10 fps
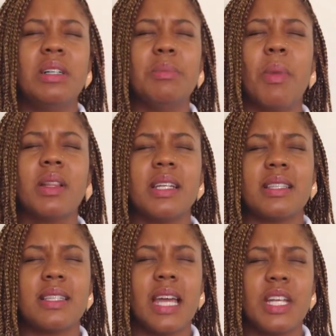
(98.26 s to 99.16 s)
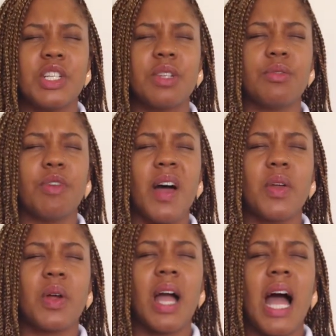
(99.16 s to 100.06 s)
molestation,
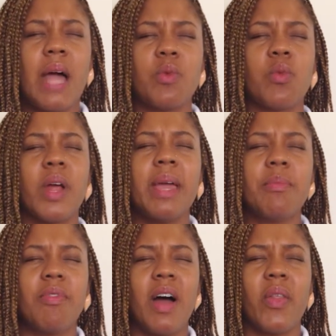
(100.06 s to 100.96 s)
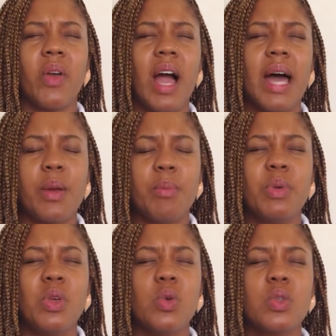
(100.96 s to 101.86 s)
Father God, rape, Father God,
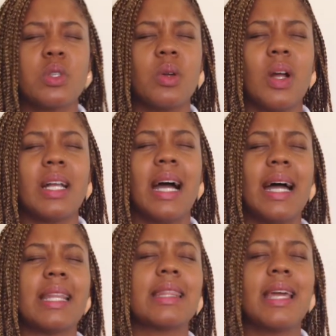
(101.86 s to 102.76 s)
abuse, Lord God,